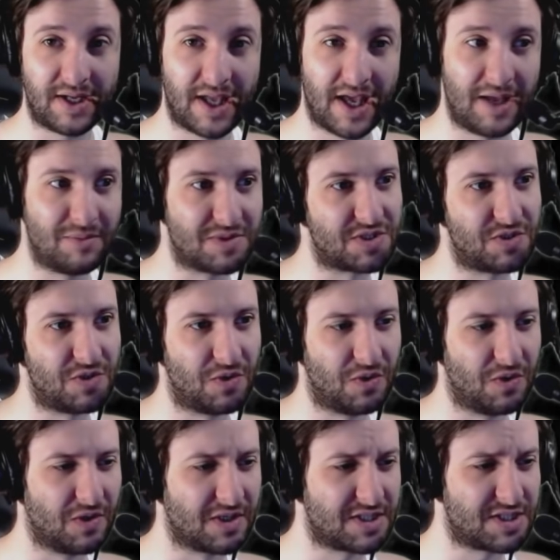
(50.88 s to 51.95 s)
Games
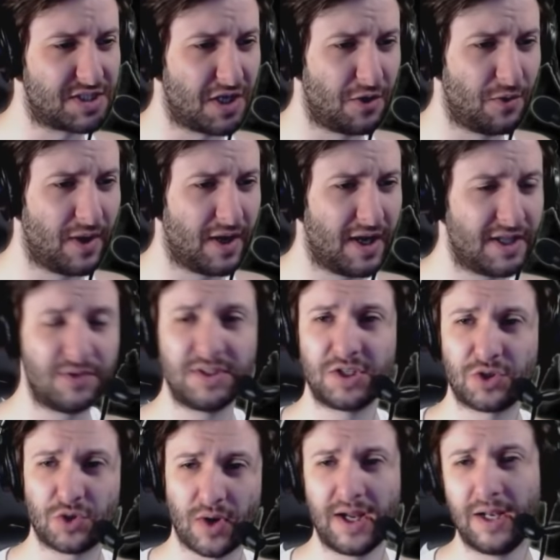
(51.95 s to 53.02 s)
Store. So, uh, there is a
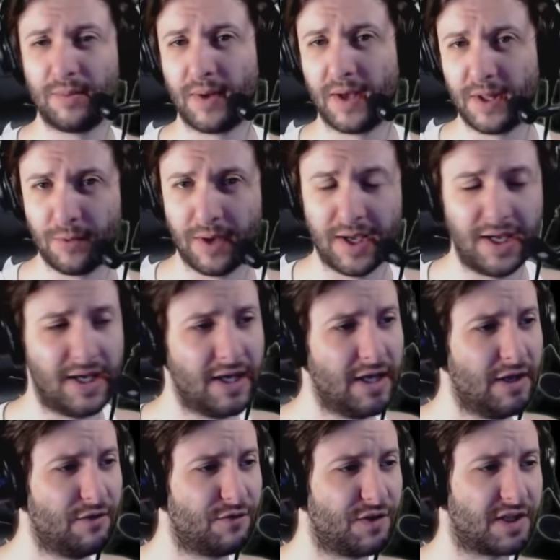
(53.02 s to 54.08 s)
trailer, by the way
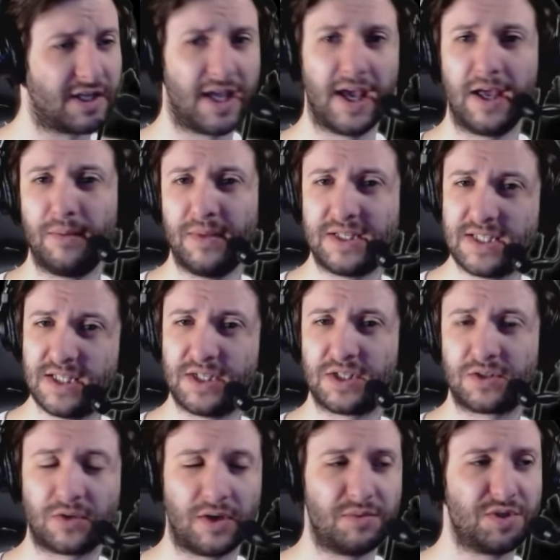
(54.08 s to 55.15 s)
for the game. It's in the
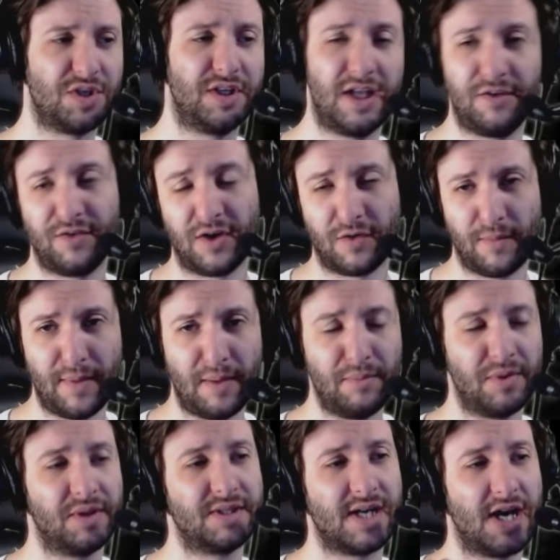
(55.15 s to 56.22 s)
description if I
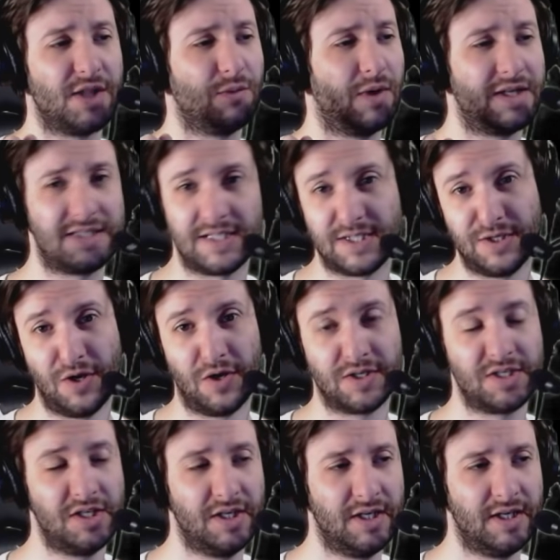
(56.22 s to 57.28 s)
remembered, otherwise it's not.
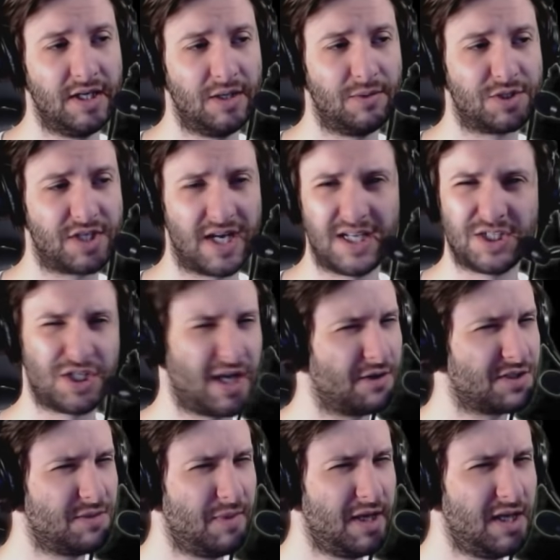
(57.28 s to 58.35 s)
In which case,
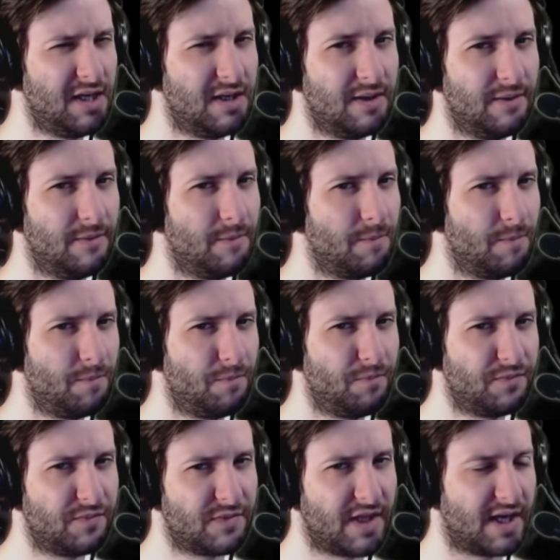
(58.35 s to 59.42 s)
shout at me.
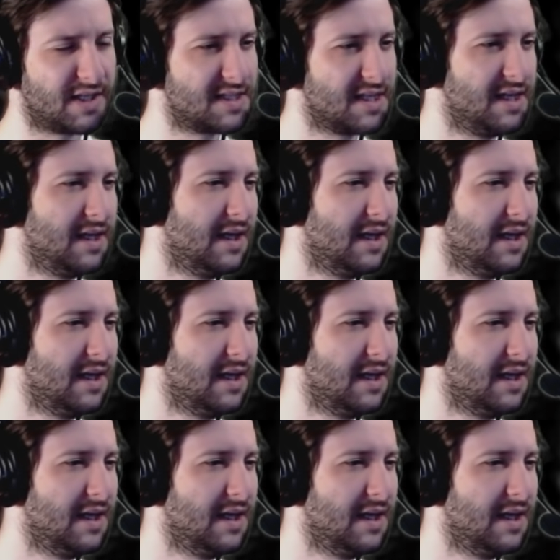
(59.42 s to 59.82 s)
Thanks.